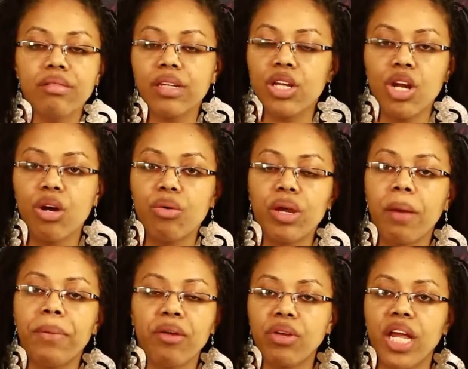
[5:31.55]
you know, a
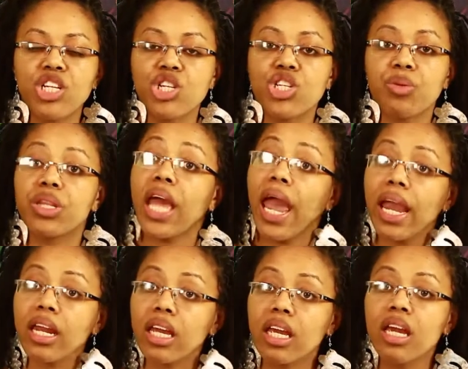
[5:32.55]
big relationship with
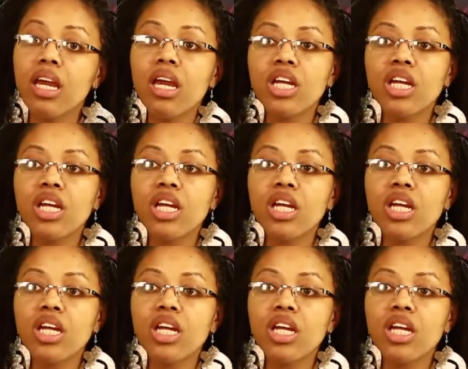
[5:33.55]
Haiti,